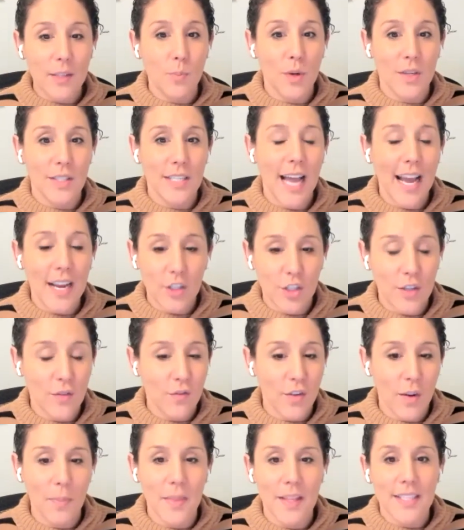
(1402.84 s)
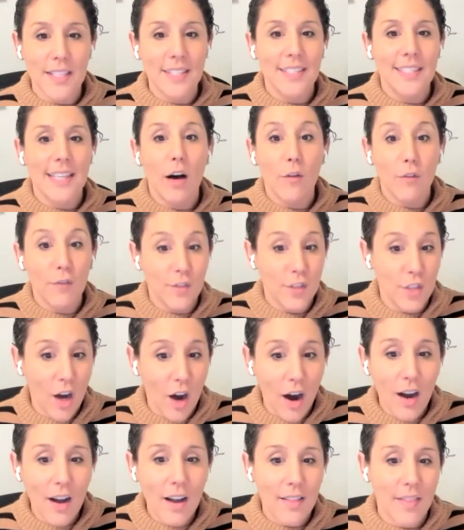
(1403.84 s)
protection wow. from the
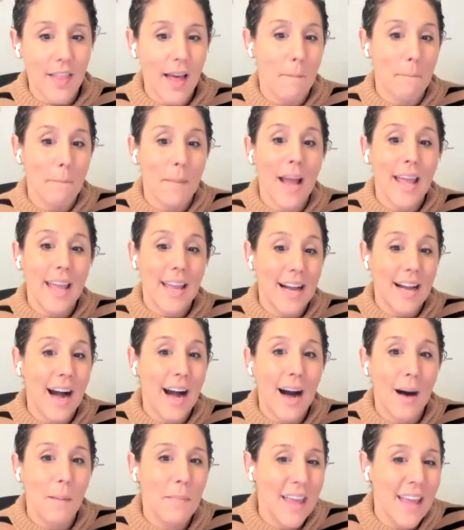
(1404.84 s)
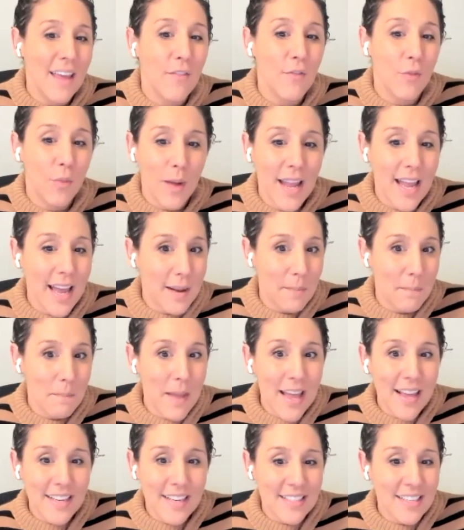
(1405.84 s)
self-talk that might come if we
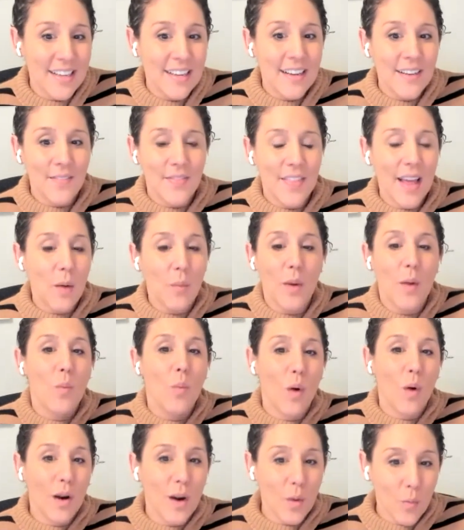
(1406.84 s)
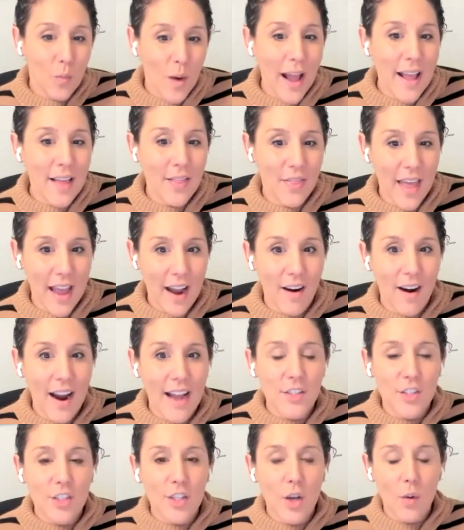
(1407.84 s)
admit that we weren't right there.
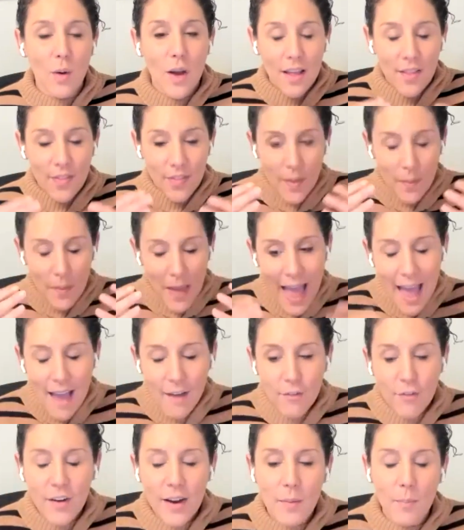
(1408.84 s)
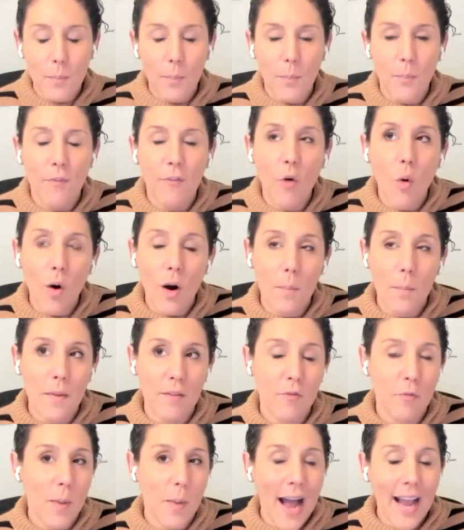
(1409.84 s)
And so the every form
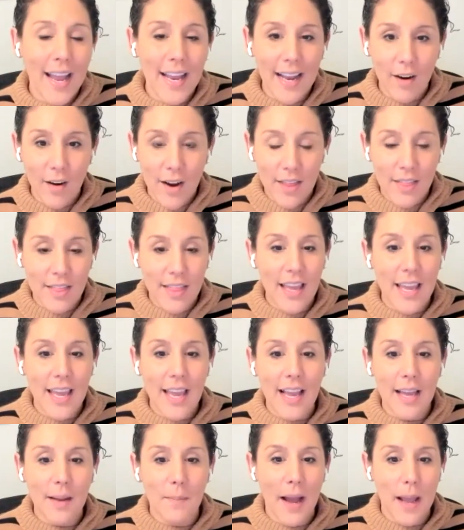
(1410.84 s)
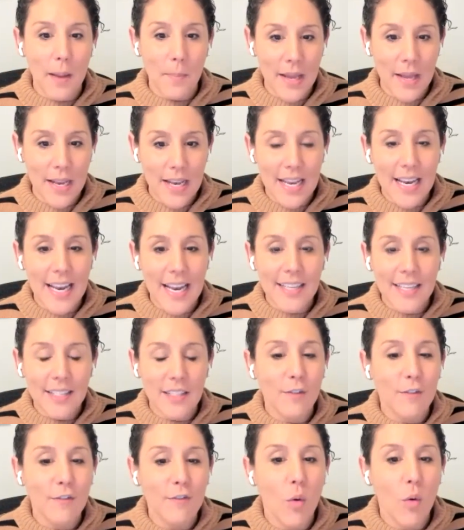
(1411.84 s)
of binary thinking, in my opinion, is
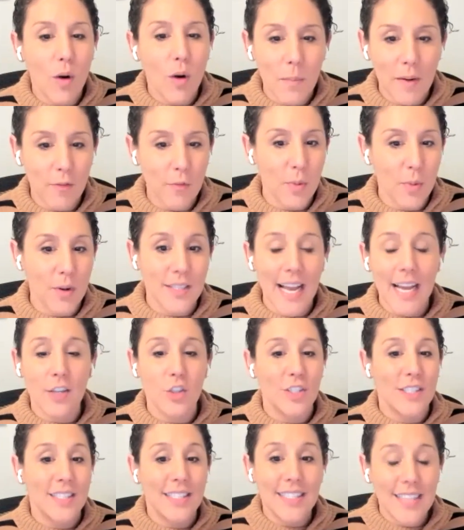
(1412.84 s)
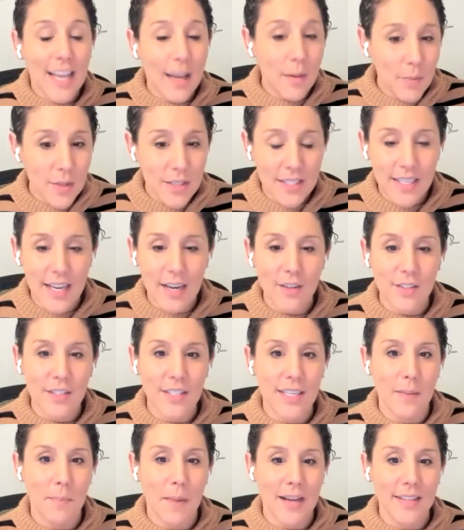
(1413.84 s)
a form of protection. Same with
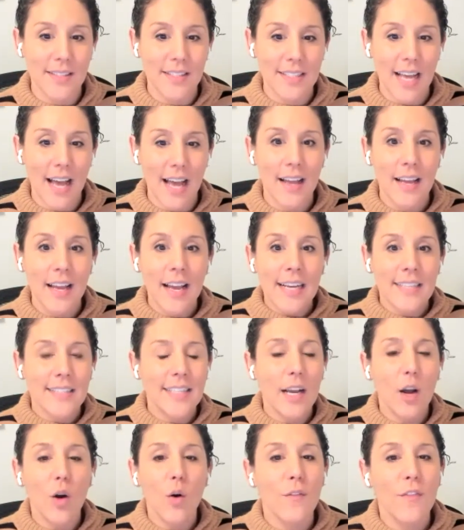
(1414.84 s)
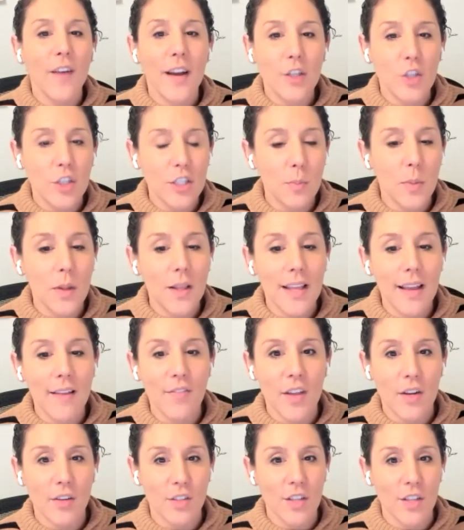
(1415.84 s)
scarcity mindset. It's like, oh, if I just
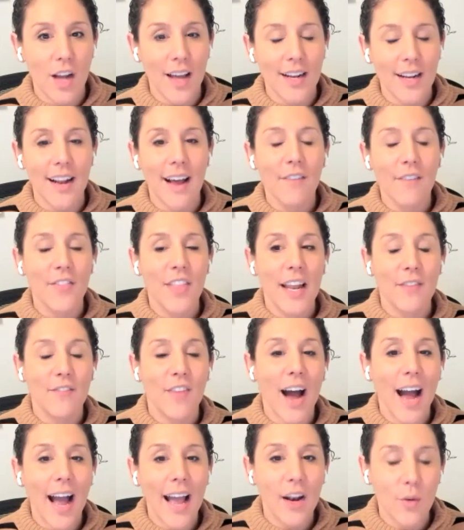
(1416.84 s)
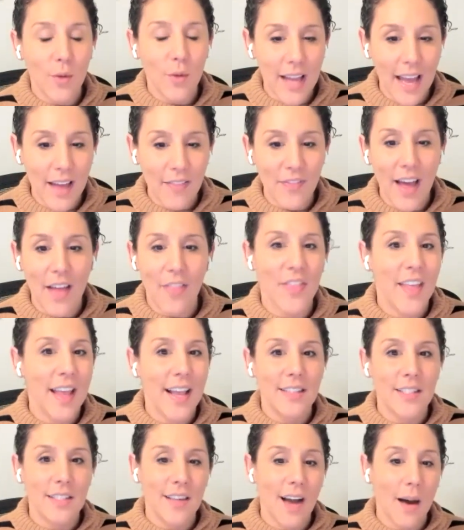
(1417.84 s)
believe there's not enough, then if I don't get that
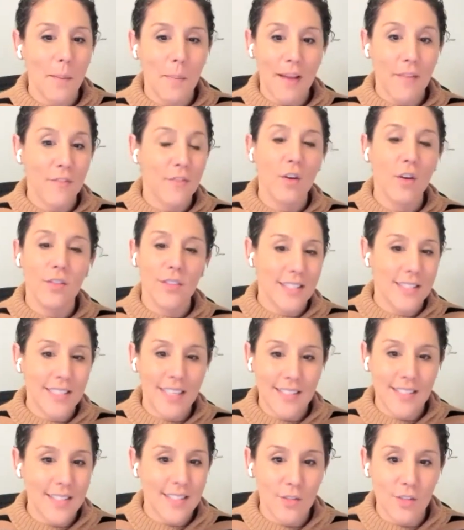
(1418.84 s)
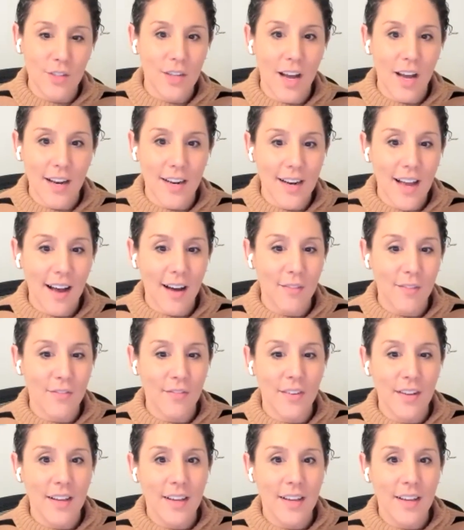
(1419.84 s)
thing, it's not my fault. It's because there's not enough.